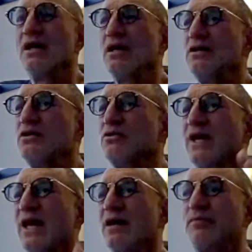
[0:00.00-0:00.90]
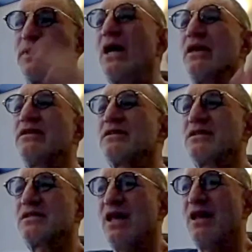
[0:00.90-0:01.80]
you can't apply the
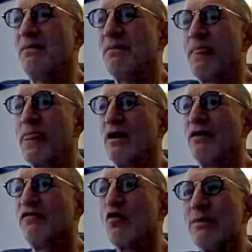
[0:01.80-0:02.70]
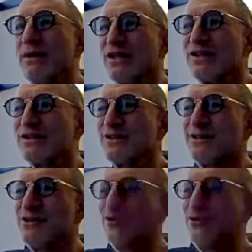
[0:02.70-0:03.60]
same formulas
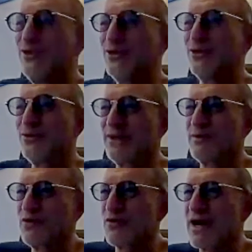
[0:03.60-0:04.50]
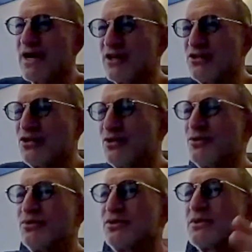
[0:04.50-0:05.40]
that you do in grading a
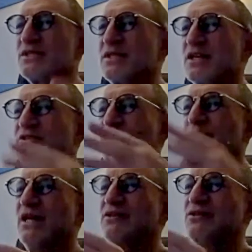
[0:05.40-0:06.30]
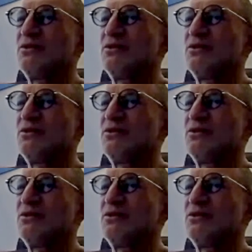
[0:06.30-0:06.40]
2 to a 6 to an 8 to a